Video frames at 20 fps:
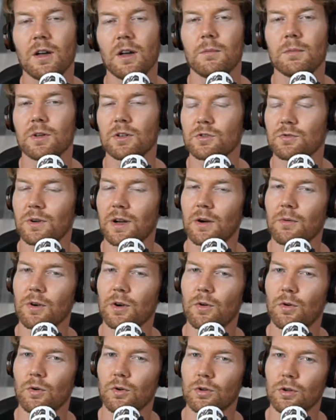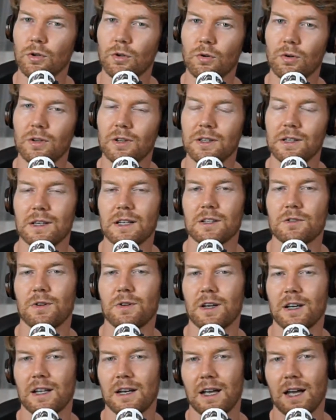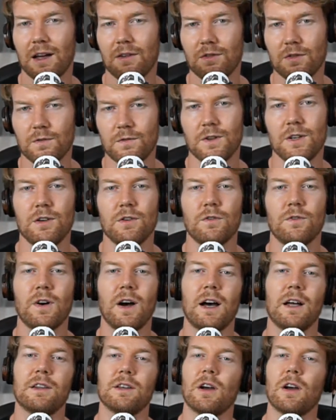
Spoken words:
because when I record locally, that's when I can have the video file,